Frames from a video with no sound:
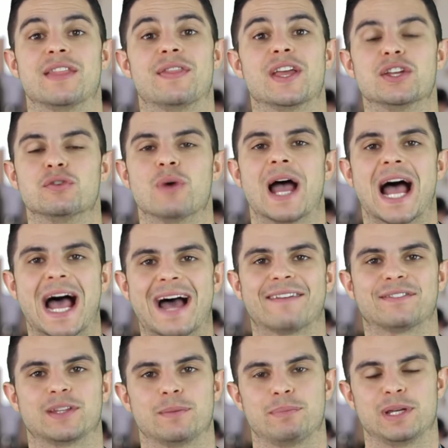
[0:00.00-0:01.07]
that you
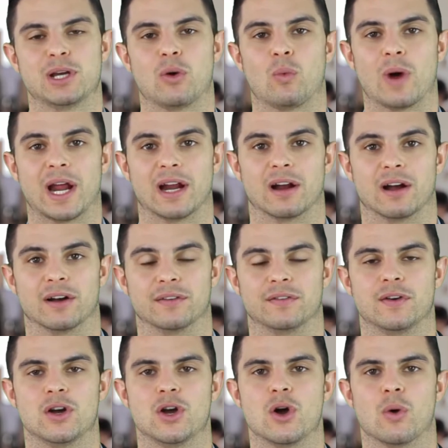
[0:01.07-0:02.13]
have to be aware of